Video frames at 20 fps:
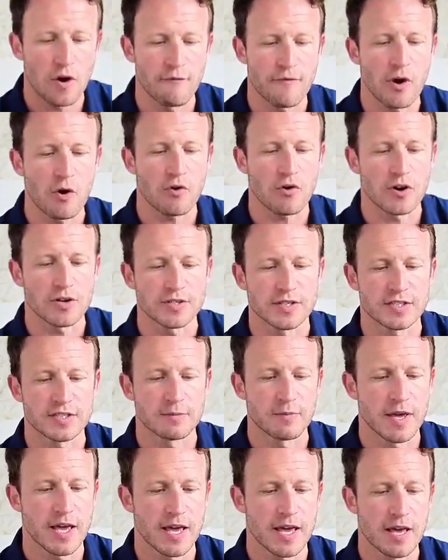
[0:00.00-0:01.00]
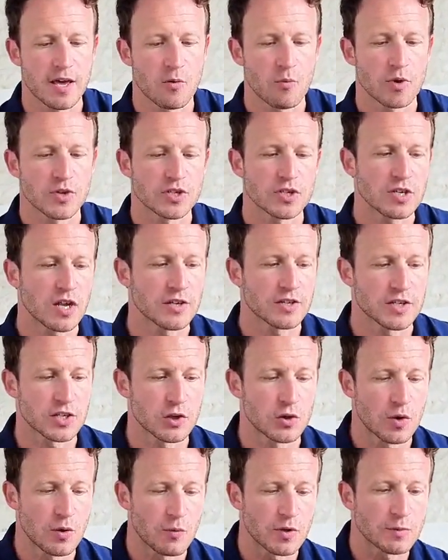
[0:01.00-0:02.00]
a Velcro system here, which you can
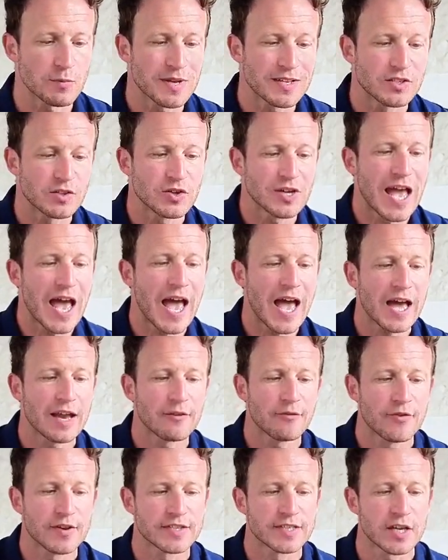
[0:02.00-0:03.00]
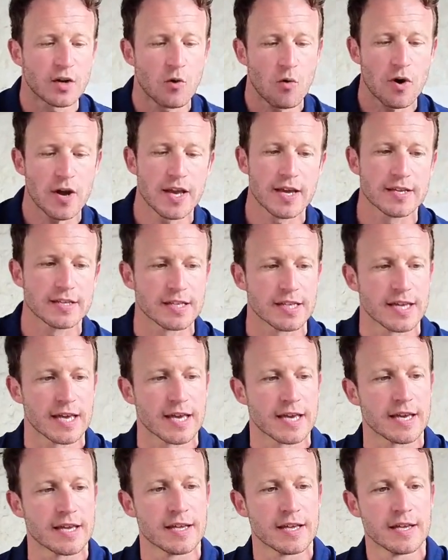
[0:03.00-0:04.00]
undo, which means you can fit it quite easily
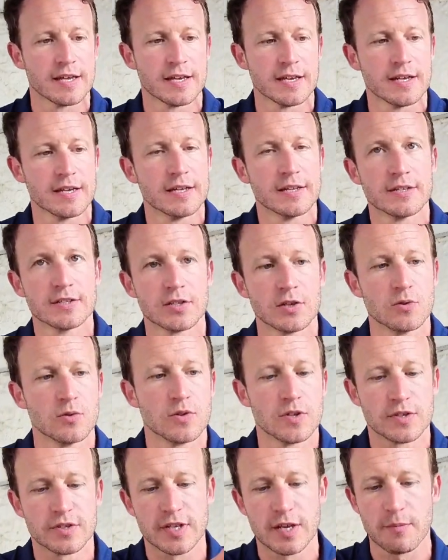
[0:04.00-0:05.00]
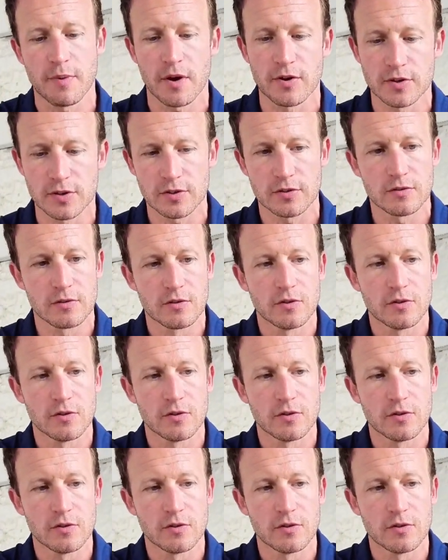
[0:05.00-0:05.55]
here to the seat post.